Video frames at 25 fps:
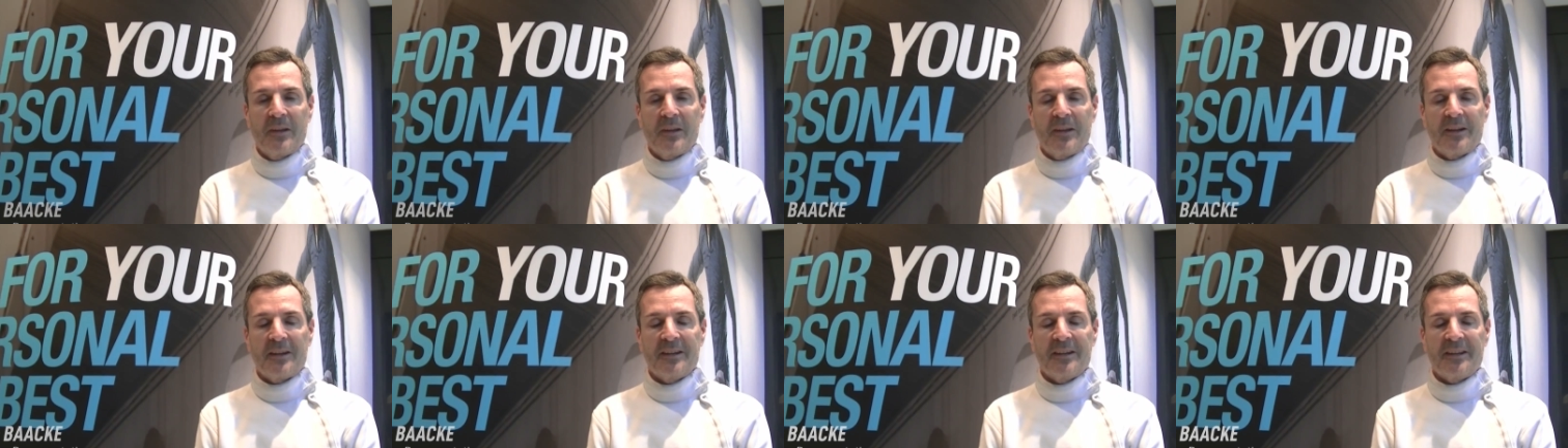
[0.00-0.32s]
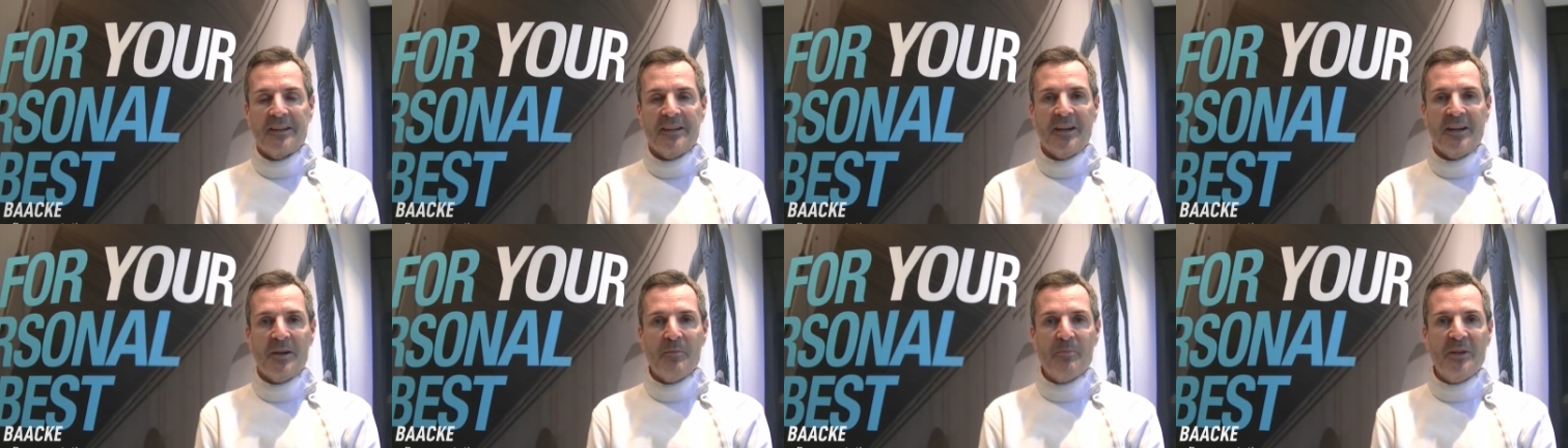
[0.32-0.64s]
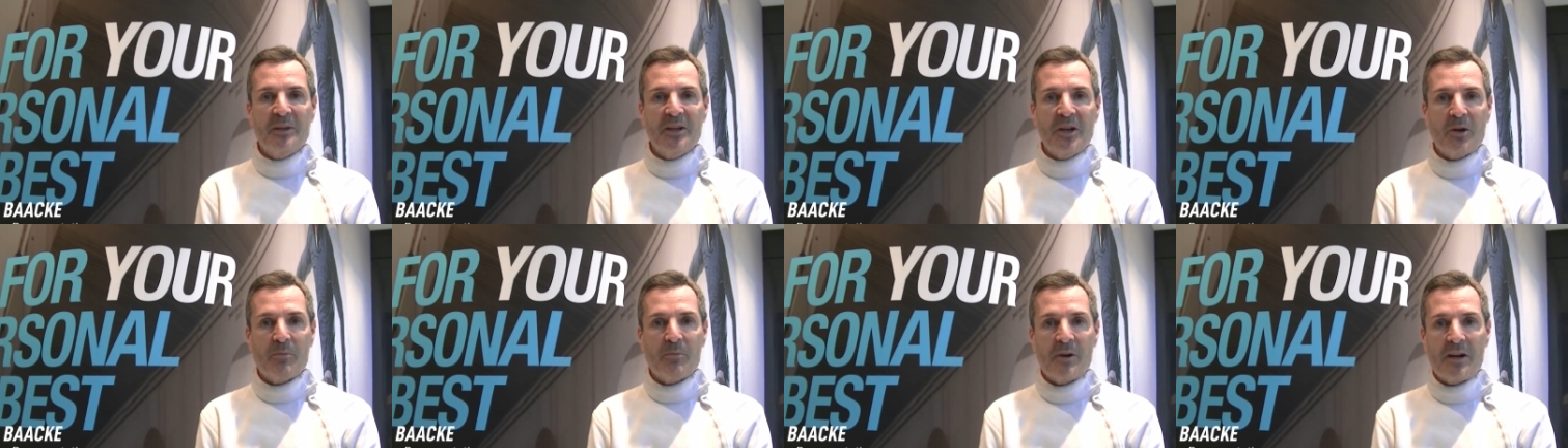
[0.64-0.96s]
Hi, I'm
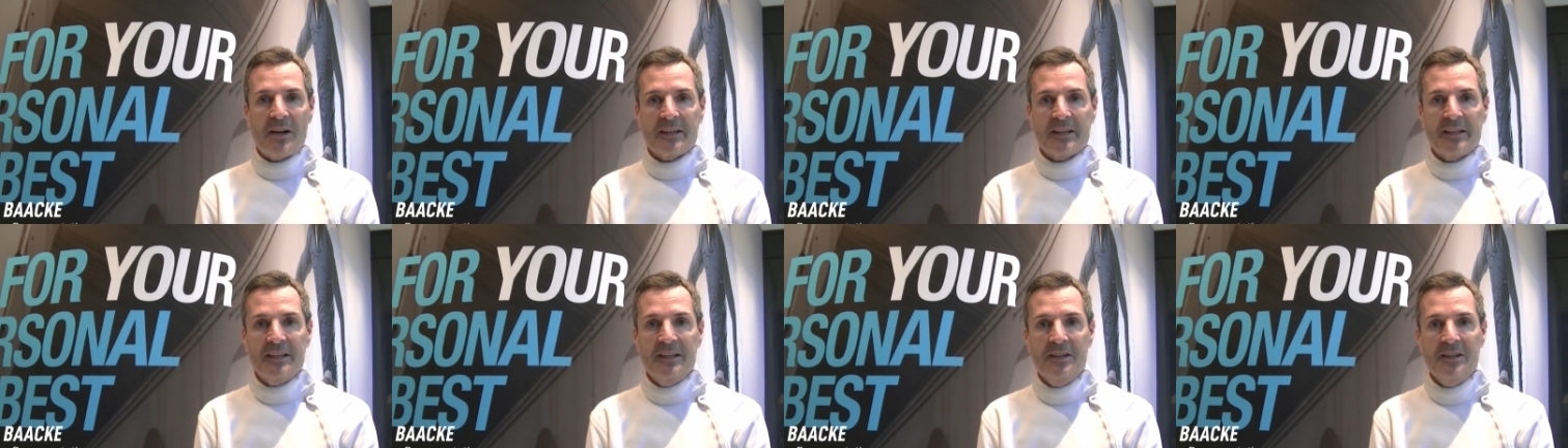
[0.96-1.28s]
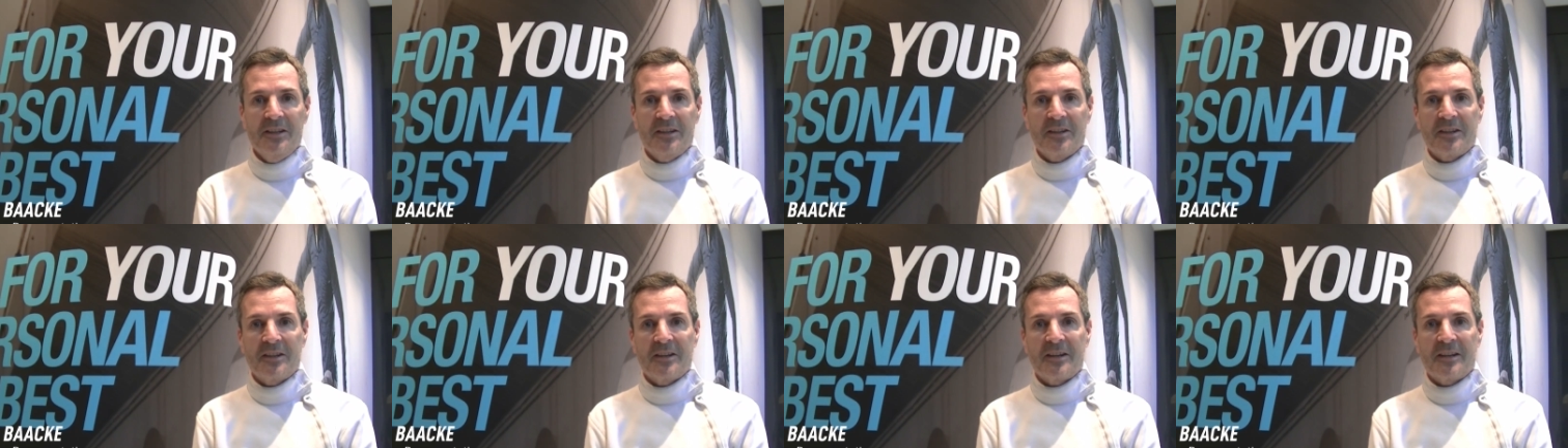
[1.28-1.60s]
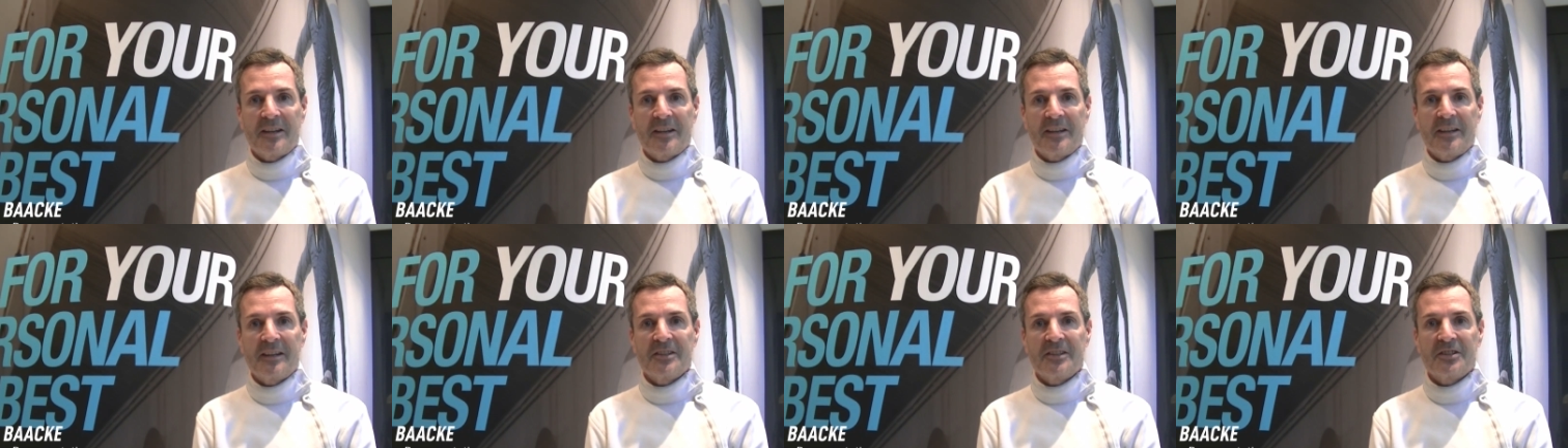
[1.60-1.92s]
Peter Baacke.
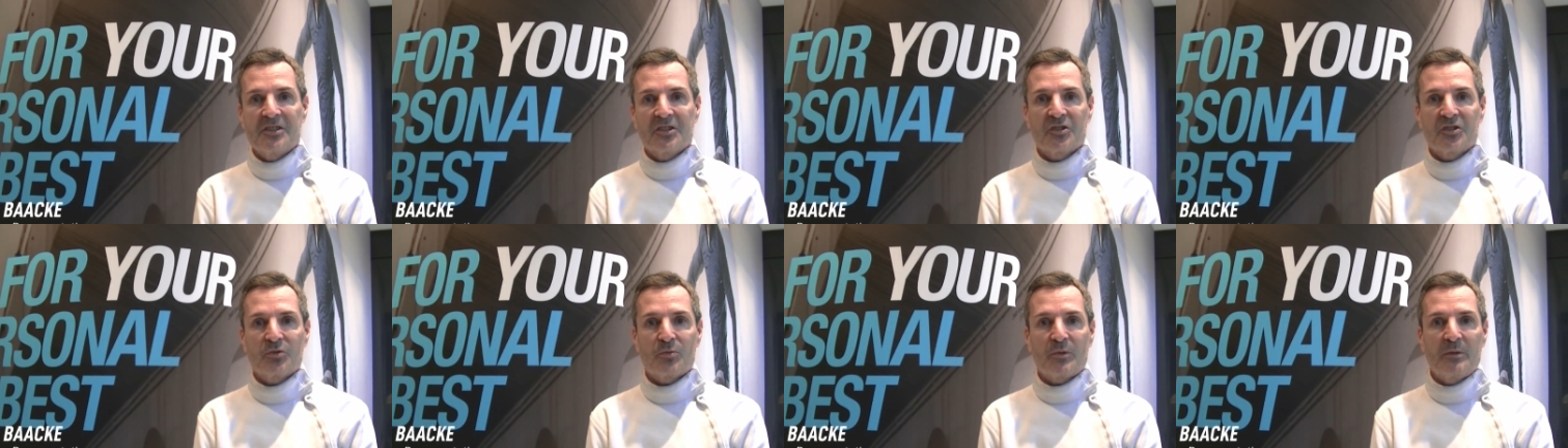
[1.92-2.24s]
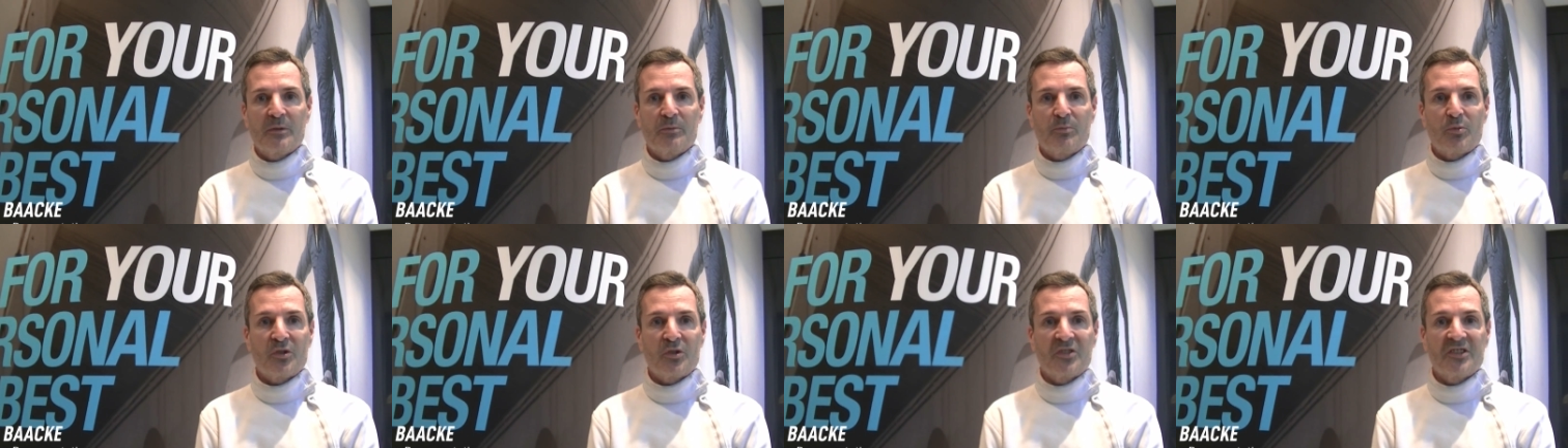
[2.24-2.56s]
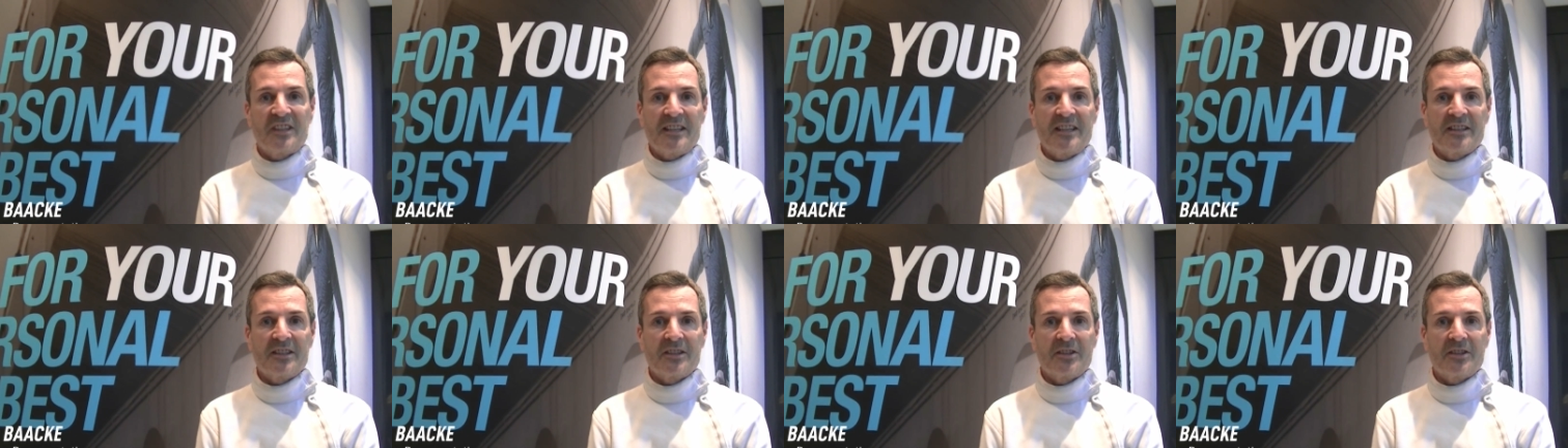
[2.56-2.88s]
I just
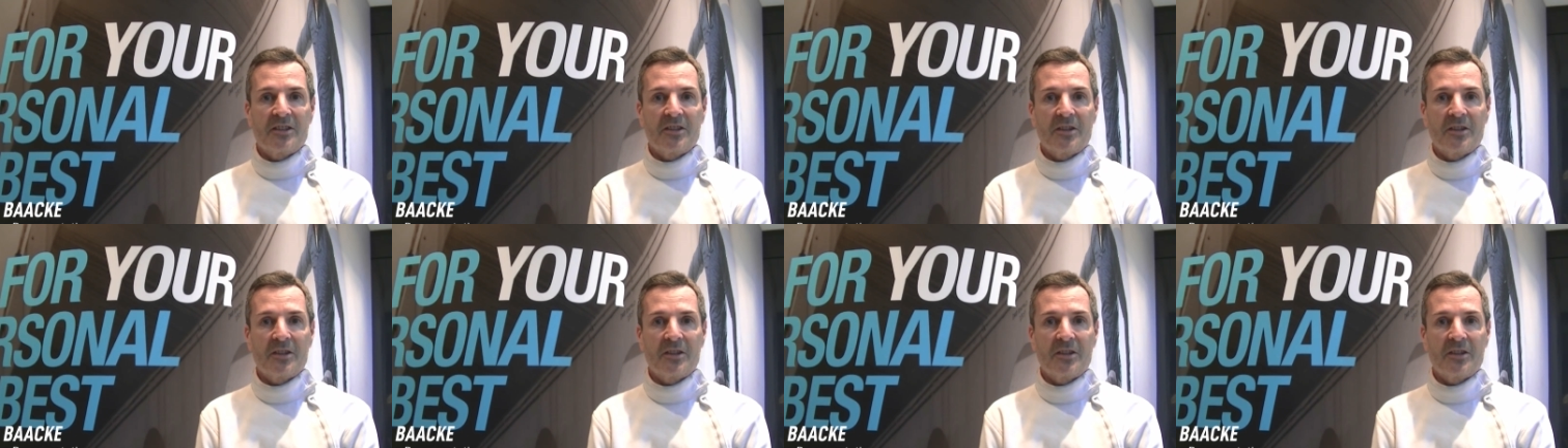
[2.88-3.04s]
represented